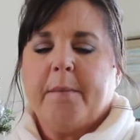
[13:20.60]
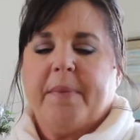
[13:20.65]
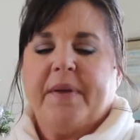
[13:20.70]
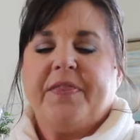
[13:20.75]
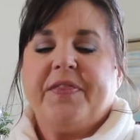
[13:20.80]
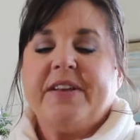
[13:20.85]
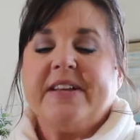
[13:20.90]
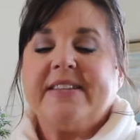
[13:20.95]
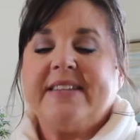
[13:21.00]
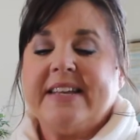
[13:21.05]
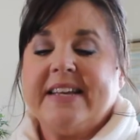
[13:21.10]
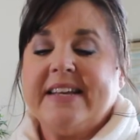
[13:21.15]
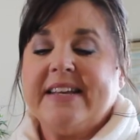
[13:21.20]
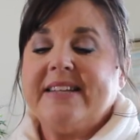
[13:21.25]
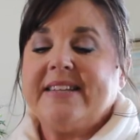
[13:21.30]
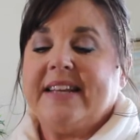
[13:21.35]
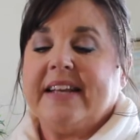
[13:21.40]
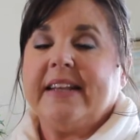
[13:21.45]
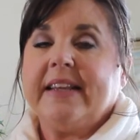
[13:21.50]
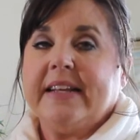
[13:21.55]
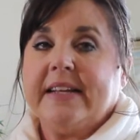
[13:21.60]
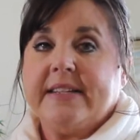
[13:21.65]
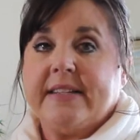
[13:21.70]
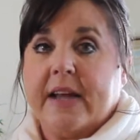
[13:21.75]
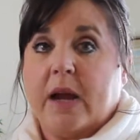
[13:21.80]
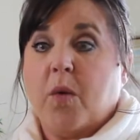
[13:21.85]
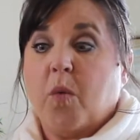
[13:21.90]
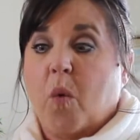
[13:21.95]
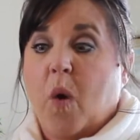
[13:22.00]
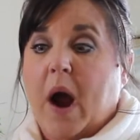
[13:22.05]
But this is at least
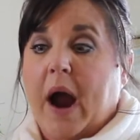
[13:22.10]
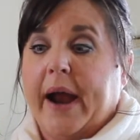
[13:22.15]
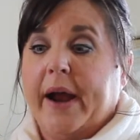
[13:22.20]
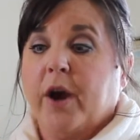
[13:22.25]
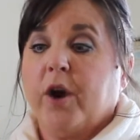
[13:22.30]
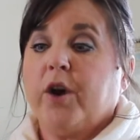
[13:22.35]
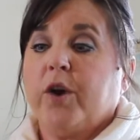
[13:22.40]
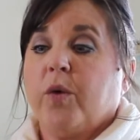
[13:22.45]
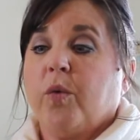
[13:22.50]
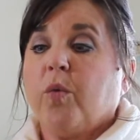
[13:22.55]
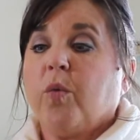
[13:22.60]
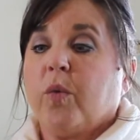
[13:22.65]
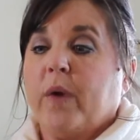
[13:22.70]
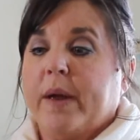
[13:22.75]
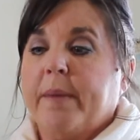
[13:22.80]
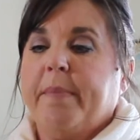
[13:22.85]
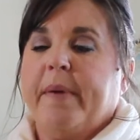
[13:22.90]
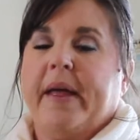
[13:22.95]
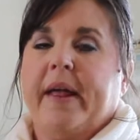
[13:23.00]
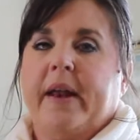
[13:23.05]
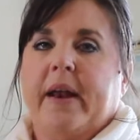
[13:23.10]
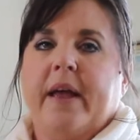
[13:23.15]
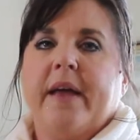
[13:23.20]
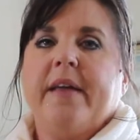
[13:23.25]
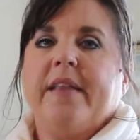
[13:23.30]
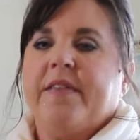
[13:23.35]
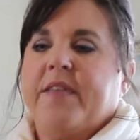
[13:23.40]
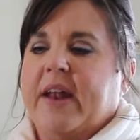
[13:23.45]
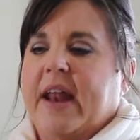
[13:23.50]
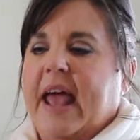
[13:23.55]
a wired ribbon
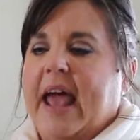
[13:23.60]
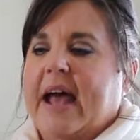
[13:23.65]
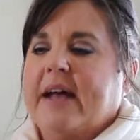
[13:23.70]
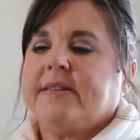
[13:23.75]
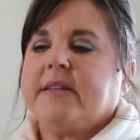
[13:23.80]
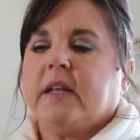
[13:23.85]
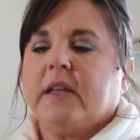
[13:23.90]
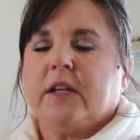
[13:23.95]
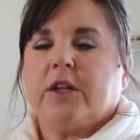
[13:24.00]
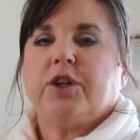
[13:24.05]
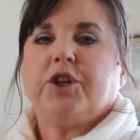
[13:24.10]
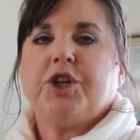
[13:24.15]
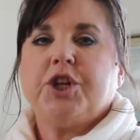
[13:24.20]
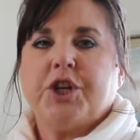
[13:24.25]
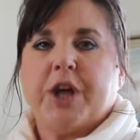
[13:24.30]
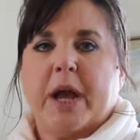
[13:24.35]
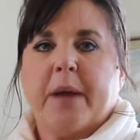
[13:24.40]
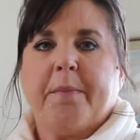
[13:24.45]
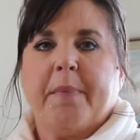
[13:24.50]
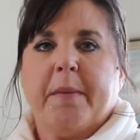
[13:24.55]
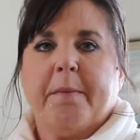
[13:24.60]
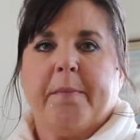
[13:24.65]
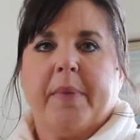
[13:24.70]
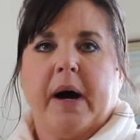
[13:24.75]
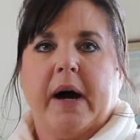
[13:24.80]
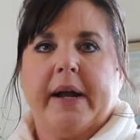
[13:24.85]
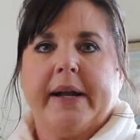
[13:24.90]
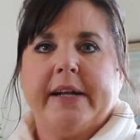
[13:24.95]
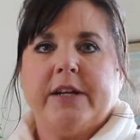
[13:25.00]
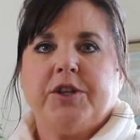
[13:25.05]
that has a little shape and
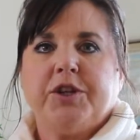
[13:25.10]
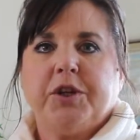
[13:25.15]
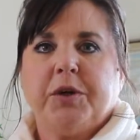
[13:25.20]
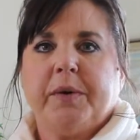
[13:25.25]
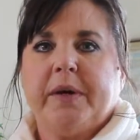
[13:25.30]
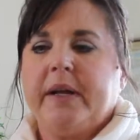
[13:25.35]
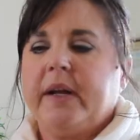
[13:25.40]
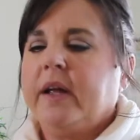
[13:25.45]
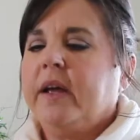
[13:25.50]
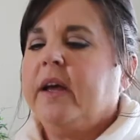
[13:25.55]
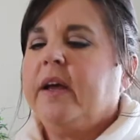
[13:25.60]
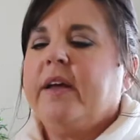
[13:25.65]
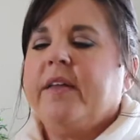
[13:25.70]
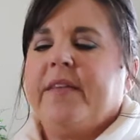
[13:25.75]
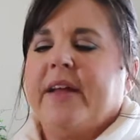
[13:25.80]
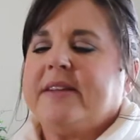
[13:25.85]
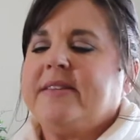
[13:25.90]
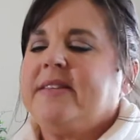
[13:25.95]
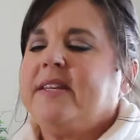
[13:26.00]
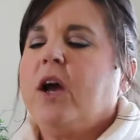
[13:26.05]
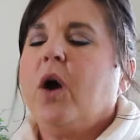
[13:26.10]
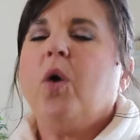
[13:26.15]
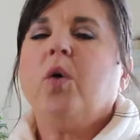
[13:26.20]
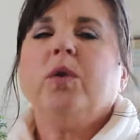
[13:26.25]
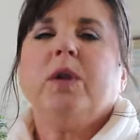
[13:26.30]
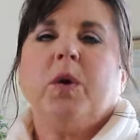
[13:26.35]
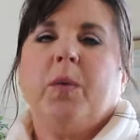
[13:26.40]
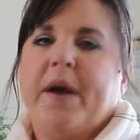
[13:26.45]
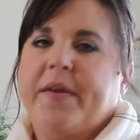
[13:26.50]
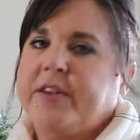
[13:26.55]
body to it. That's the
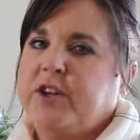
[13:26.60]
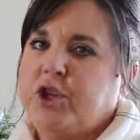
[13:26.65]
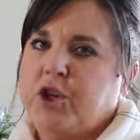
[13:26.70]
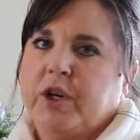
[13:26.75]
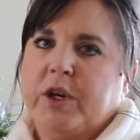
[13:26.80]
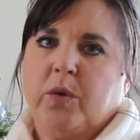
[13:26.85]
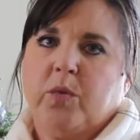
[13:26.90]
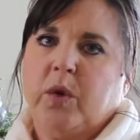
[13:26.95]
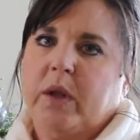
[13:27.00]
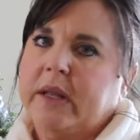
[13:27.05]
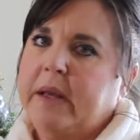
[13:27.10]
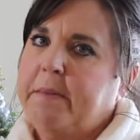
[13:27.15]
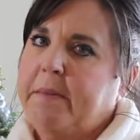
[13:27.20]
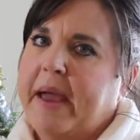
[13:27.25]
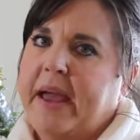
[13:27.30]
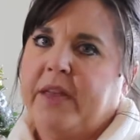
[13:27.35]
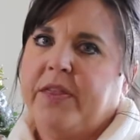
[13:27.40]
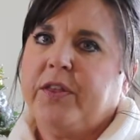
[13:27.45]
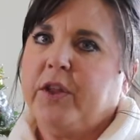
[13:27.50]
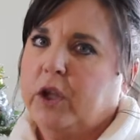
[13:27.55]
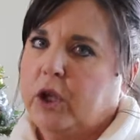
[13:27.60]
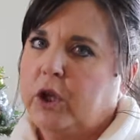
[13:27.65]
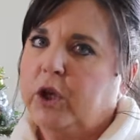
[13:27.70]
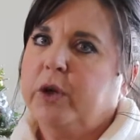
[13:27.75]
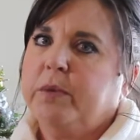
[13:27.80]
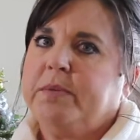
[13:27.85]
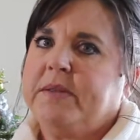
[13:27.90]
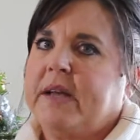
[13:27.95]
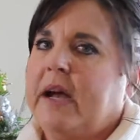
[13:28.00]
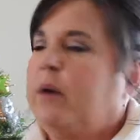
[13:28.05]
only way that you can really make the
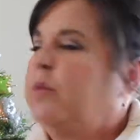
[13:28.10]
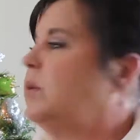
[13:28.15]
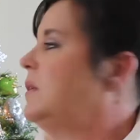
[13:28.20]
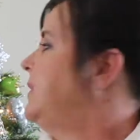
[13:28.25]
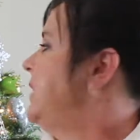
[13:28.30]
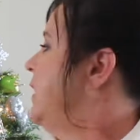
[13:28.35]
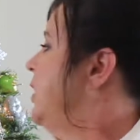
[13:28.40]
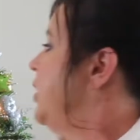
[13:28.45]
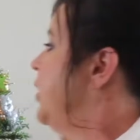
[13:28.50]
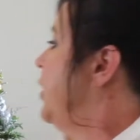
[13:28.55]
loops, I will tell